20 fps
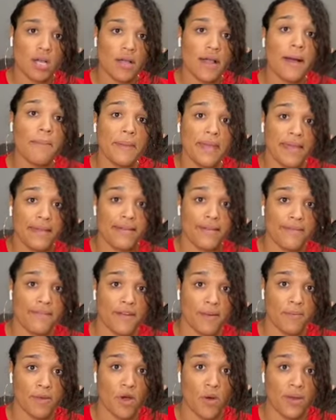come in
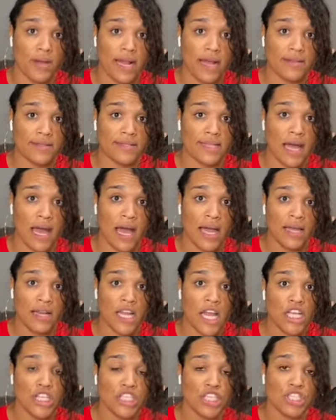from going outside,
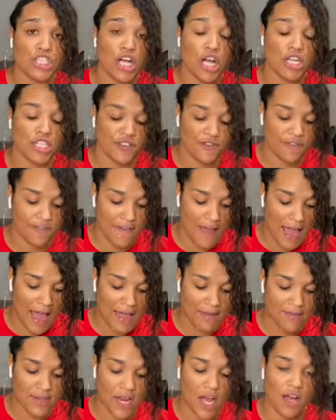she charged
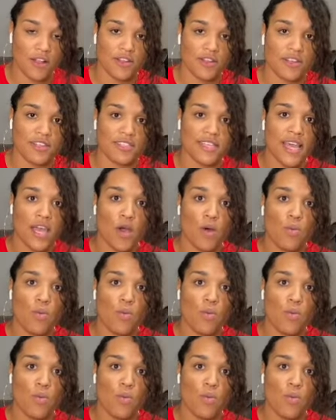$5,